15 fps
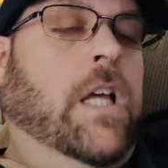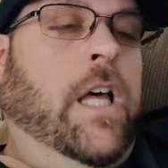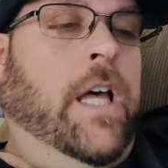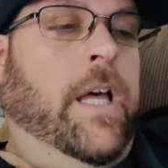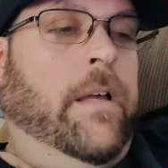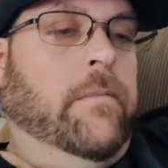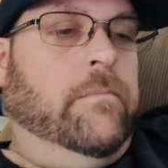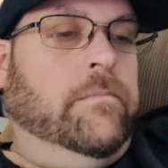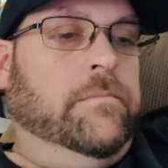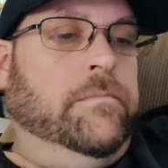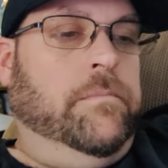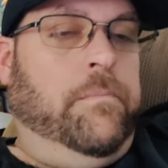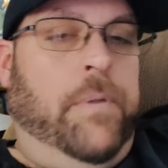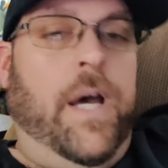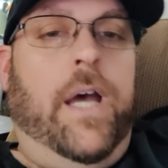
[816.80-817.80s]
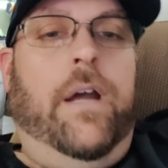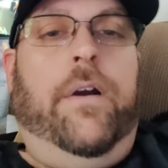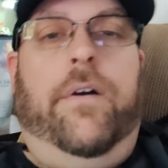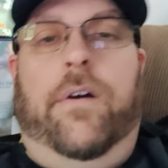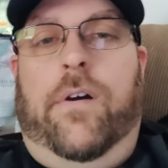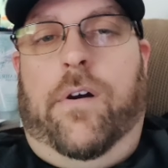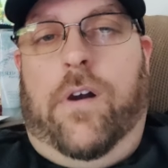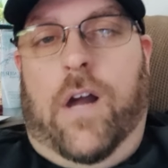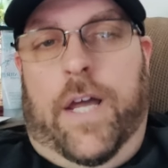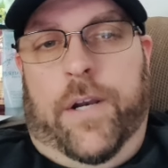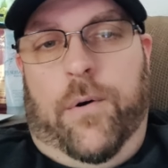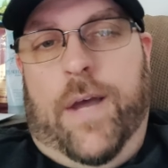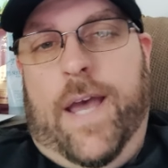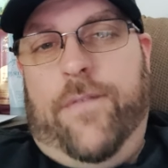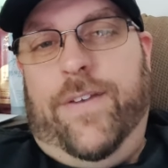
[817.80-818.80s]
Um, but I
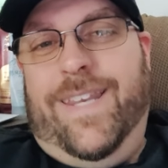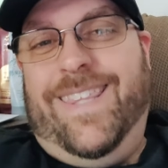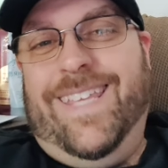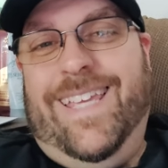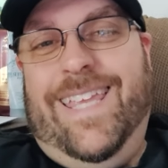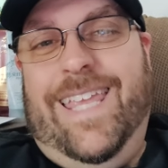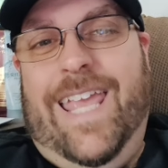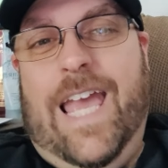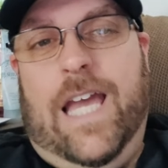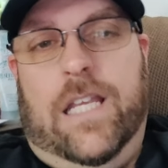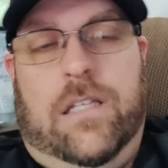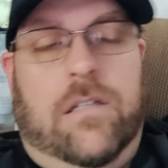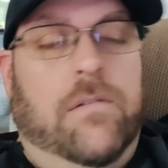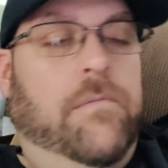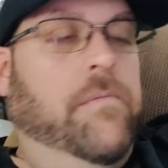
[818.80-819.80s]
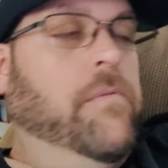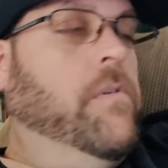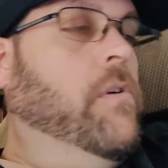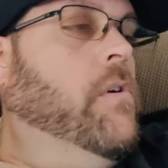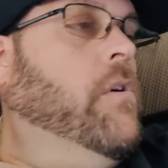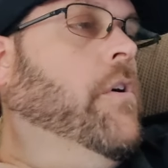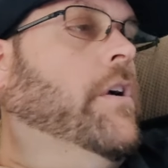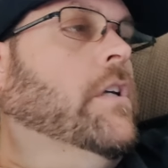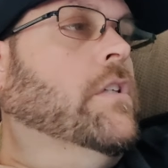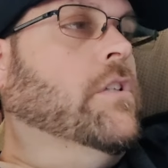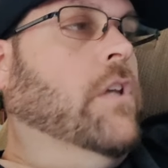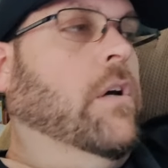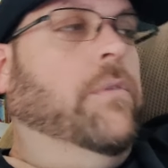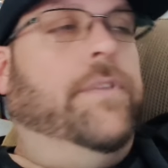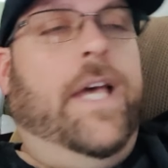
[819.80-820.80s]
don't have anything yet.
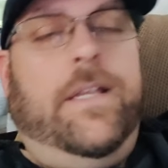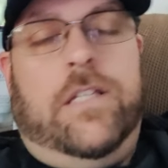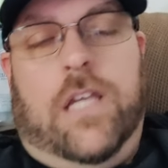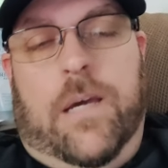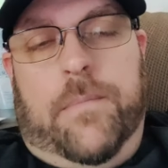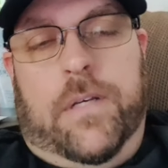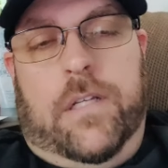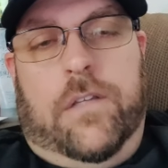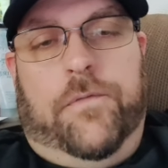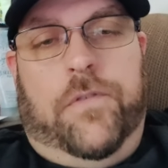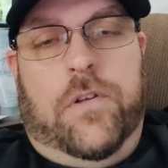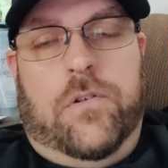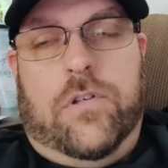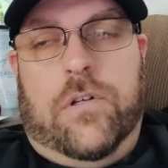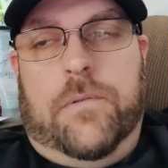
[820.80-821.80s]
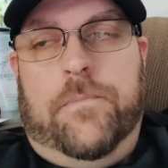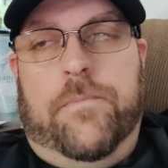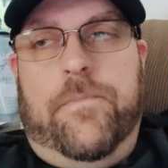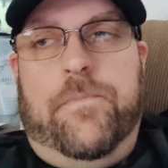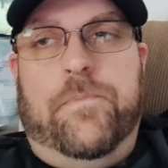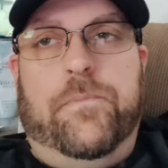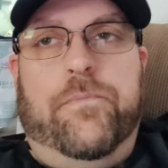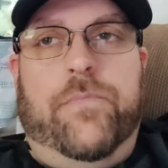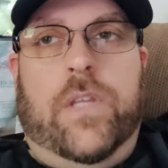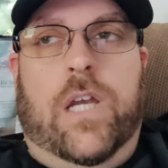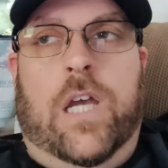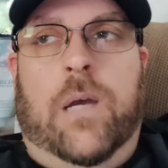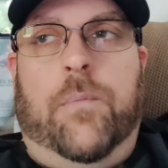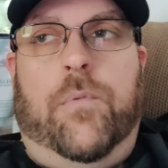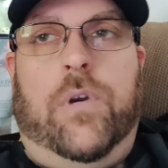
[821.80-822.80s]
So that's coming in the future.
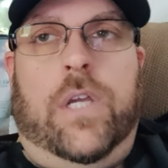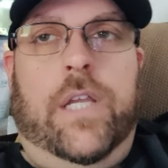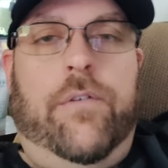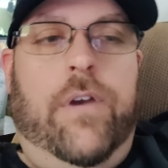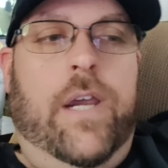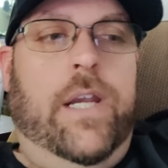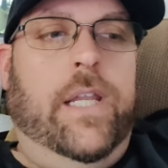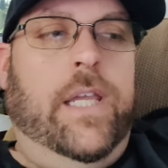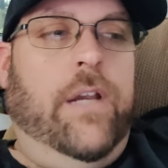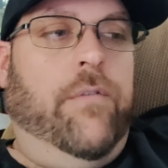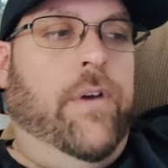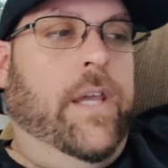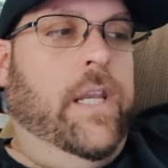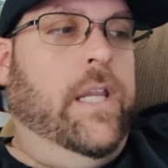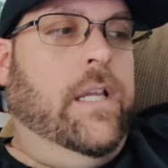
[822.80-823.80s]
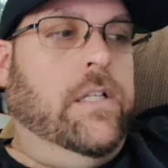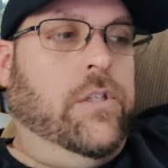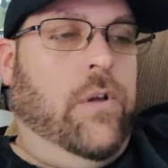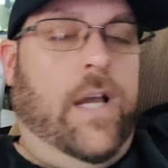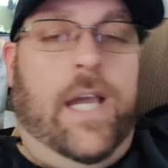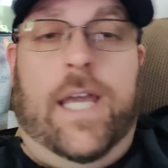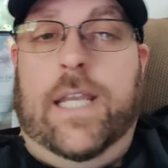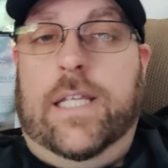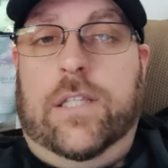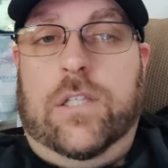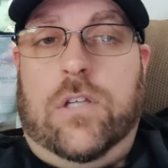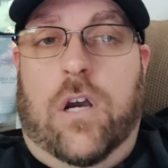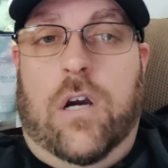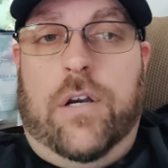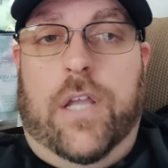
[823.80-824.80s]
Um, we're getting ready to get ready. So I got to get
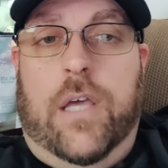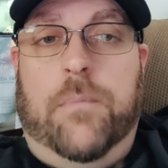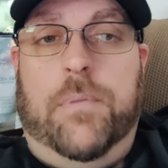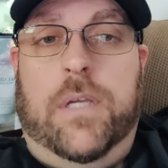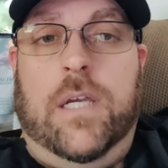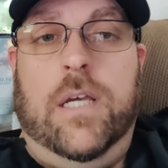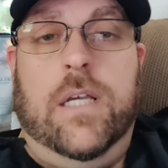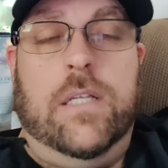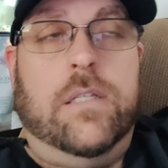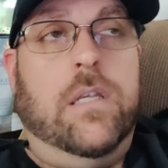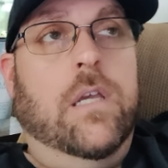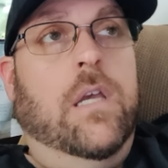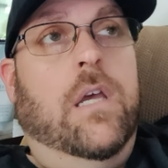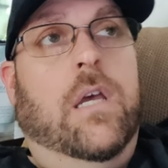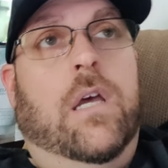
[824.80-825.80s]
this car done because